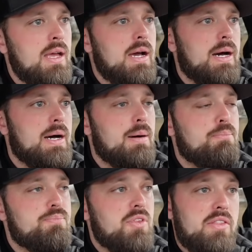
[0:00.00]

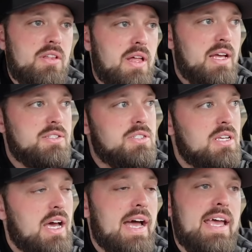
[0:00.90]

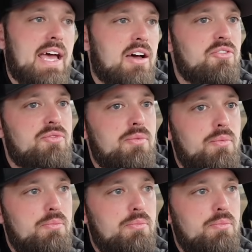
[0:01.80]
Nonetheless, I have